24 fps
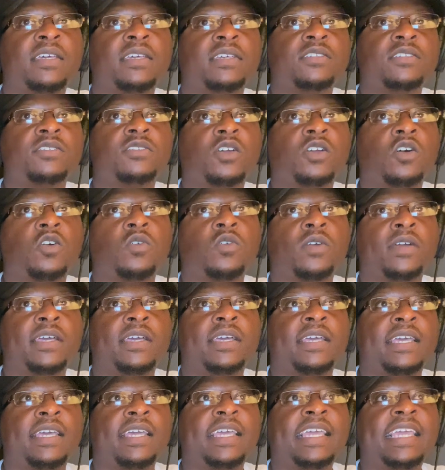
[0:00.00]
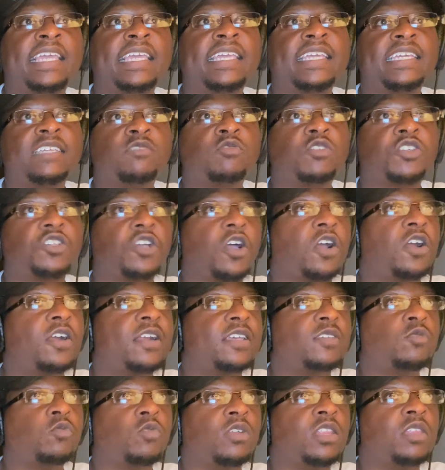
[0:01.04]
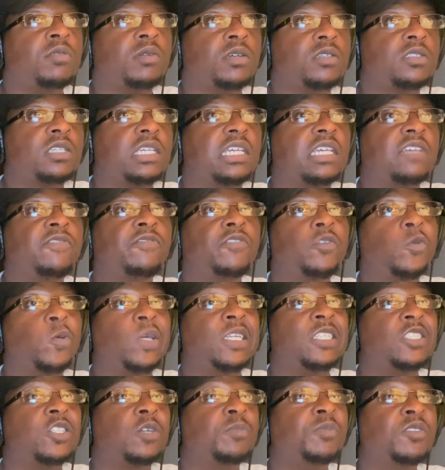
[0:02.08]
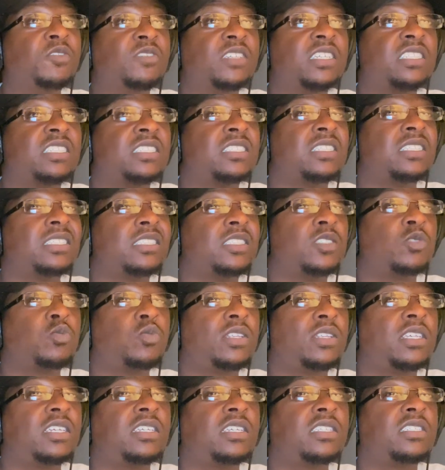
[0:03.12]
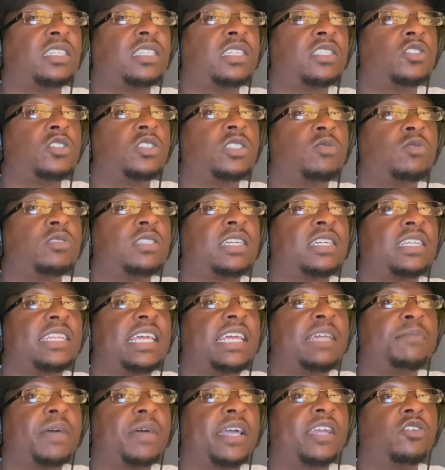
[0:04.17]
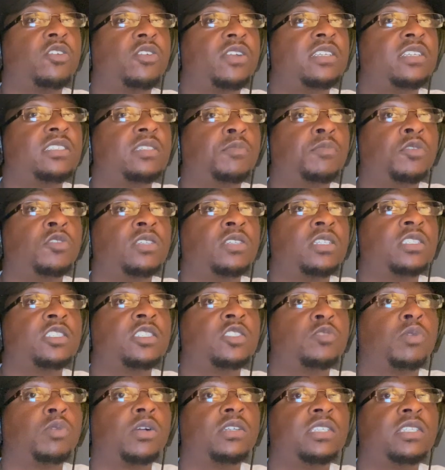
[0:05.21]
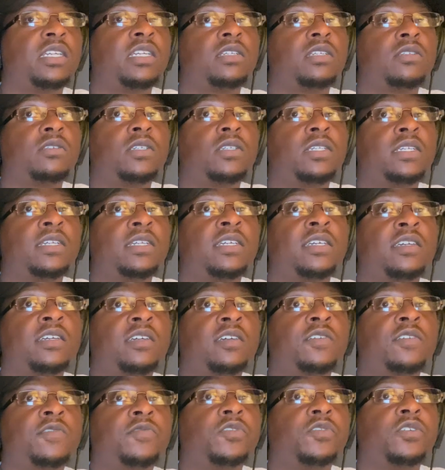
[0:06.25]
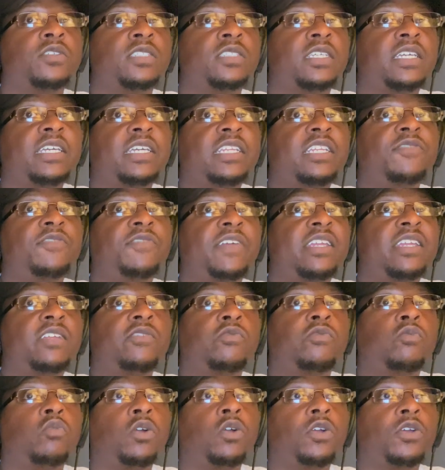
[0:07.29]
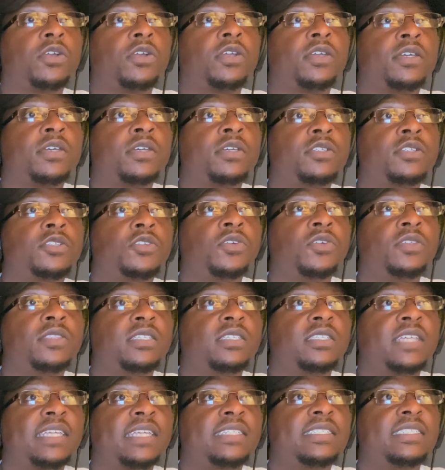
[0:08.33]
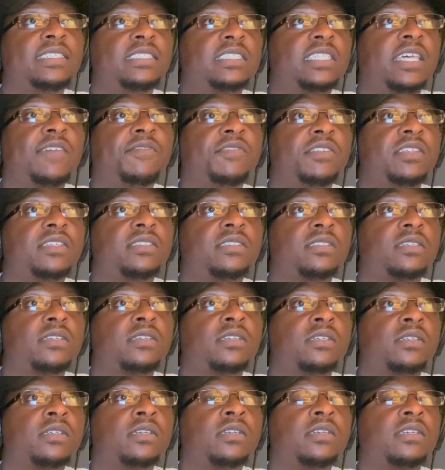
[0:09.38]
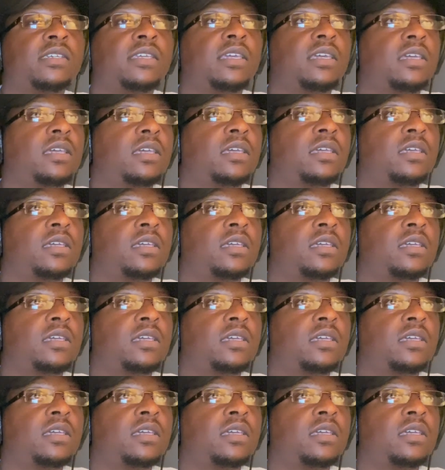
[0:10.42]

so he is regarded as one of the most influential musicians of the 20th century, was acclaimed by critics and musicians, particularly for his innovative work during the 1970s. Yeah.